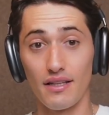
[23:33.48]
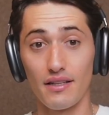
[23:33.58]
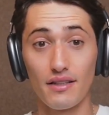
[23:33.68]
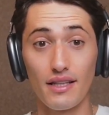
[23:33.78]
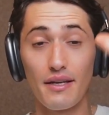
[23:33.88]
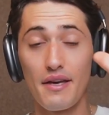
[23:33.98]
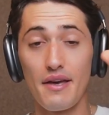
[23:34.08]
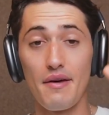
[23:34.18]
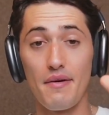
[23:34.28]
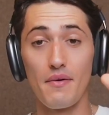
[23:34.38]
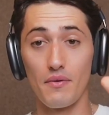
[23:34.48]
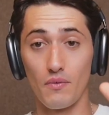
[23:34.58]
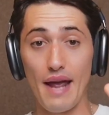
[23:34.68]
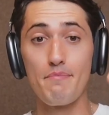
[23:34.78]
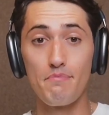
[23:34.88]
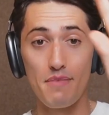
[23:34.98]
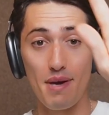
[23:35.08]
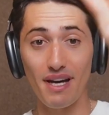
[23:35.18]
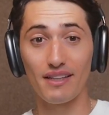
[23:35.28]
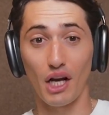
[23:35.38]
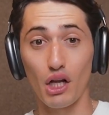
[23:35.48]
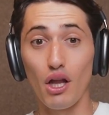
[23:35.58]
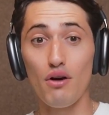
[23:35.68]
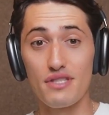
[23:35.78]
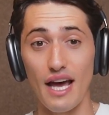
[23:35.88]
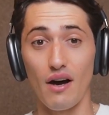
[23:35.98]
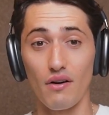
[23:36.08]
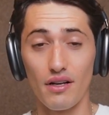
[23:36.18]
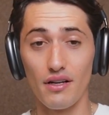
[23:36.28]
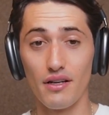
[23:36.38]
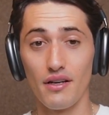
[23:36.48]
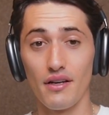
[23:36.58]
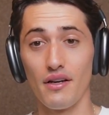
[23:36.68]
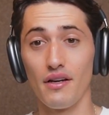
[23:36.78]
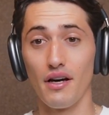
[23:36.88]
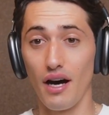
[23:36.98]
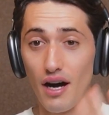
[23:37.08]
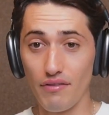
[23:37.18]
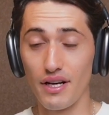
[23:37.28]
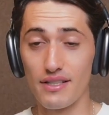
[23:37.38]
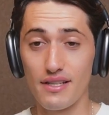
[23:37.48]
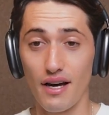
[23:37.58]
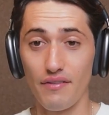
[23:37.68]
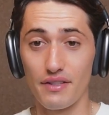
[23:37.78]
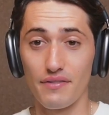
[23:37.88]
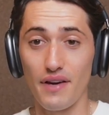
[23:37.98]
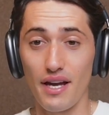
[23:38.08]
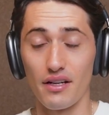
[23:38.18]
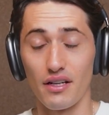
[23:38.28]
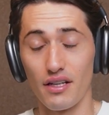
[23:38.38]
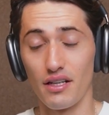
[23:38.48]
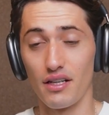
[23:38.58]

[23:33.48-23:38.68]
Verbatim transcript: literally, right, mimic the closeout right. of an of a defender.